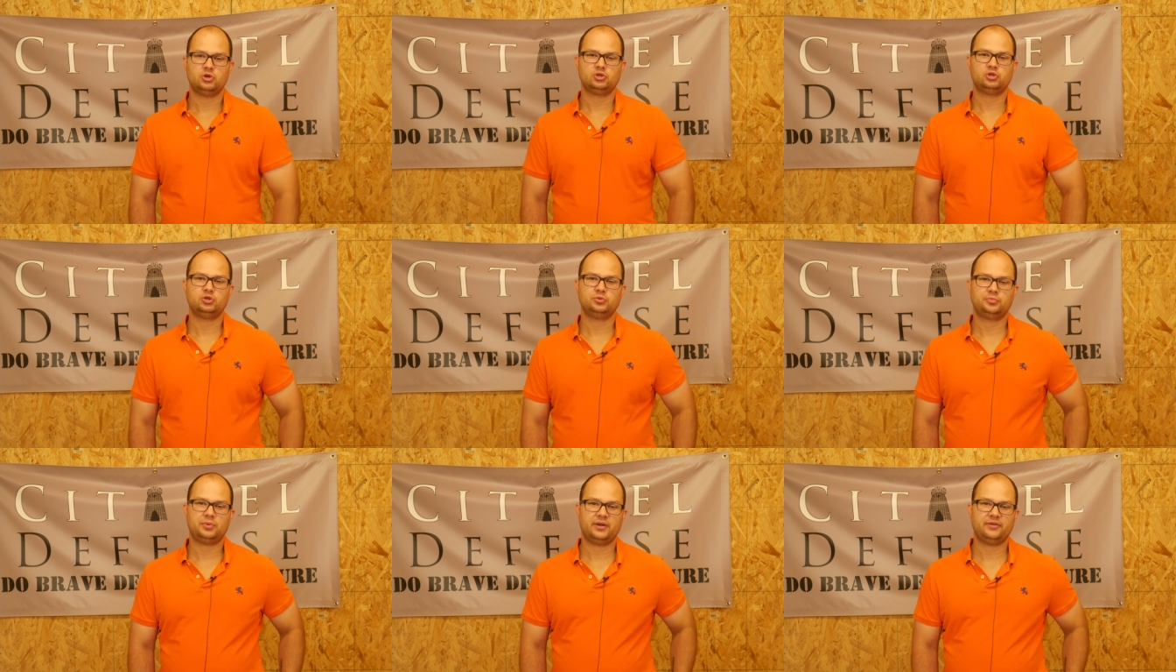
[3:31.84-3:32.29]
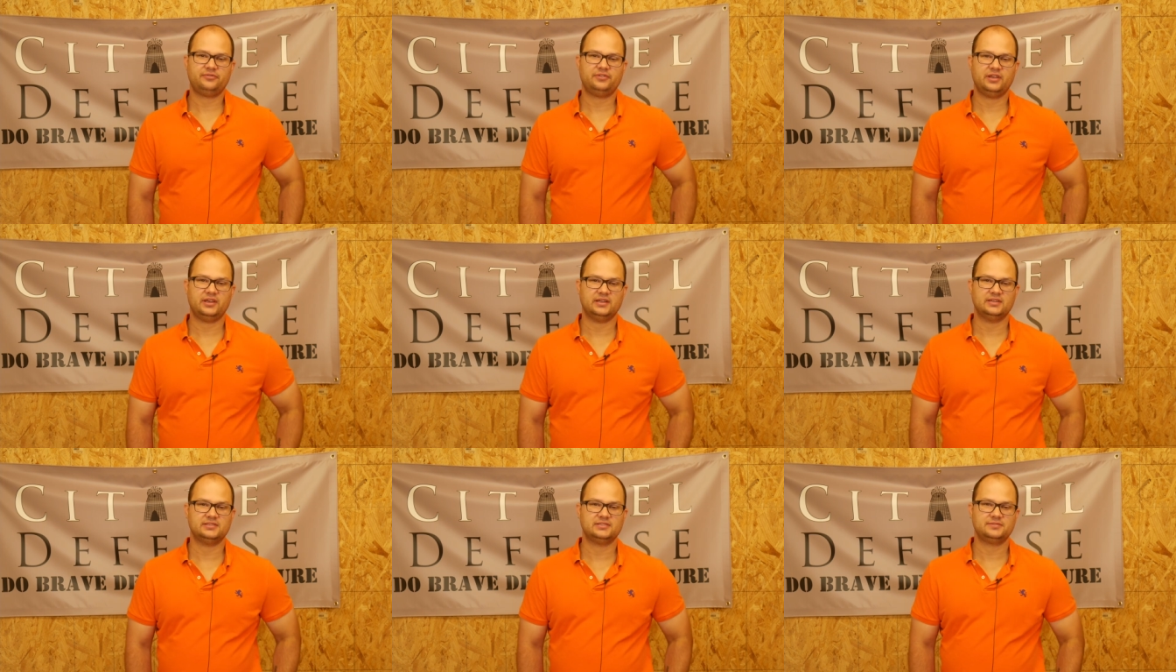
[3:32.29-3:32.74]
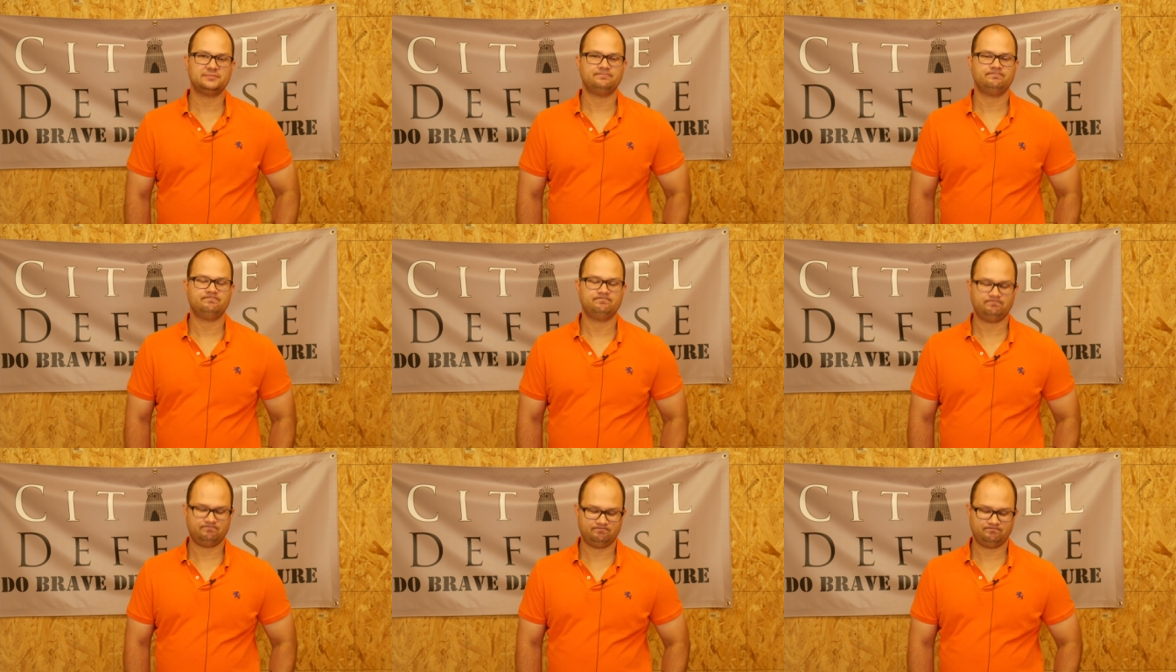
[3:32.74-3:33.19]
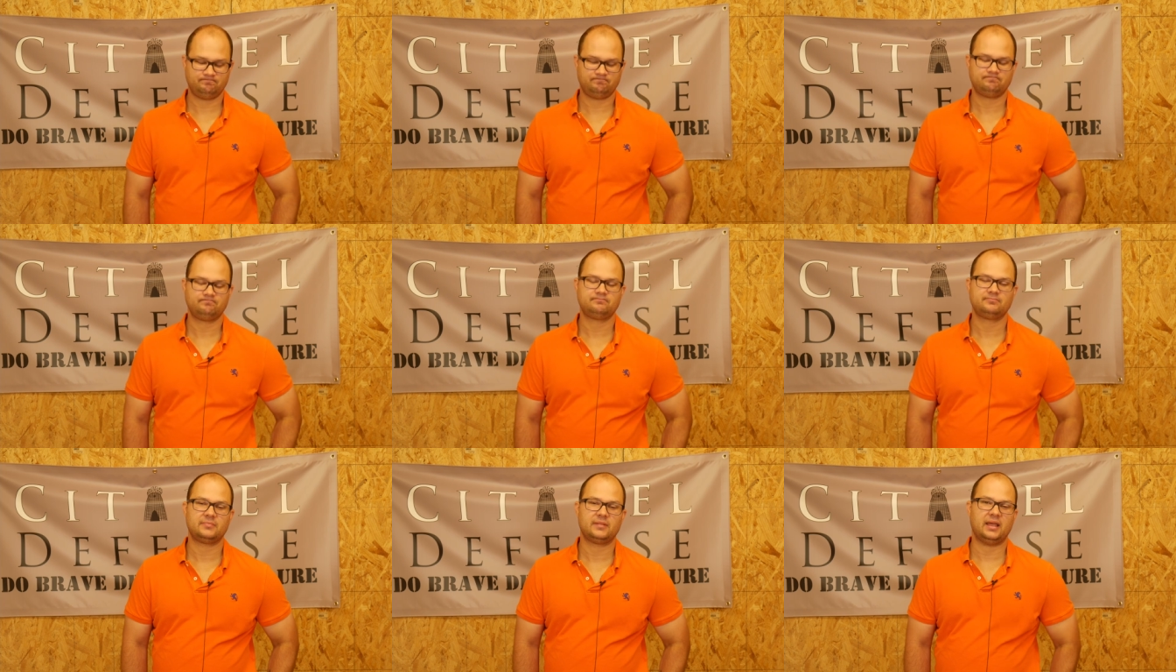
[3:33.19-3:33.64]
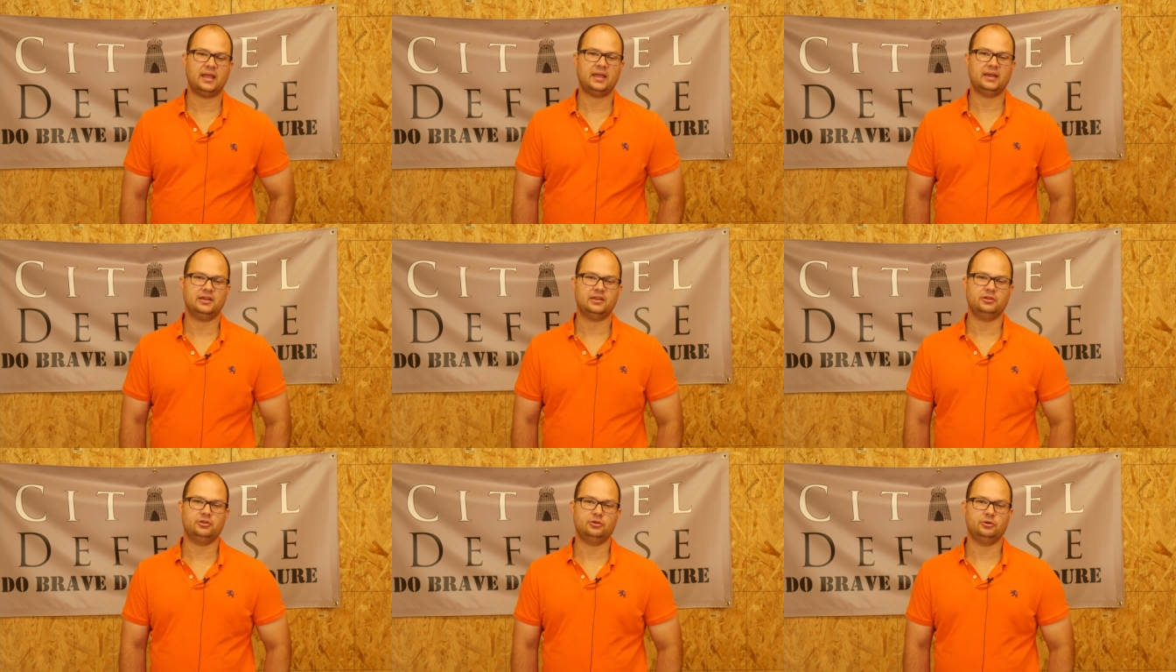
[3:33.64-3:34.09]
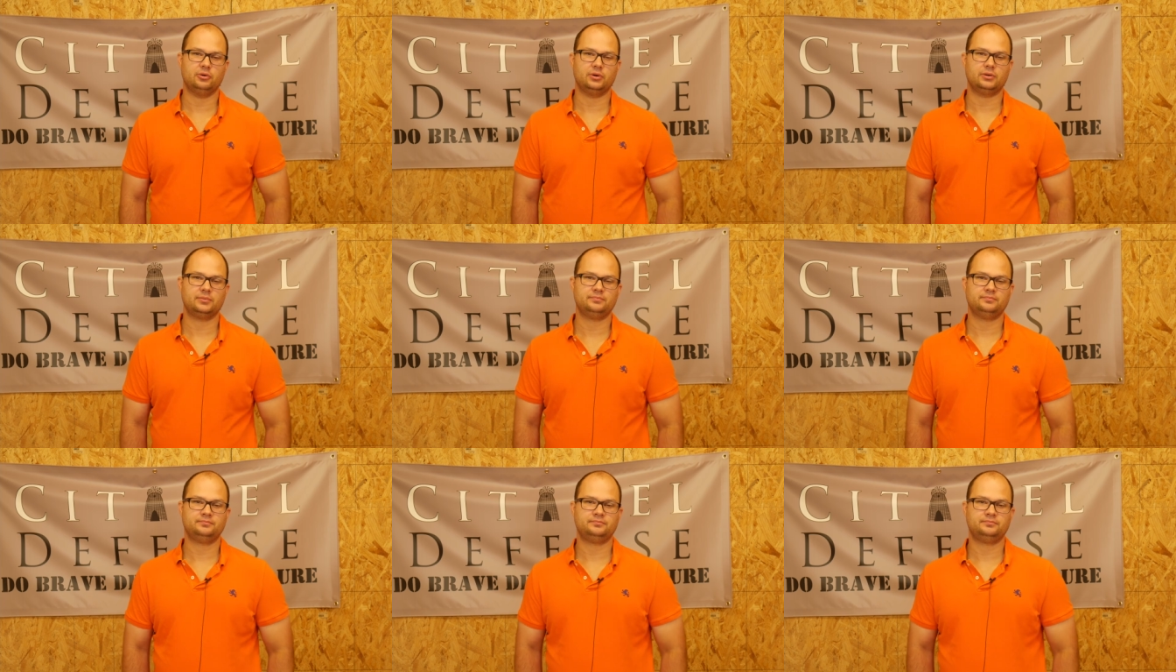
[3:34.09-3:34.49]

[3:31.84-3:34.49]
Do brave deeds and endure.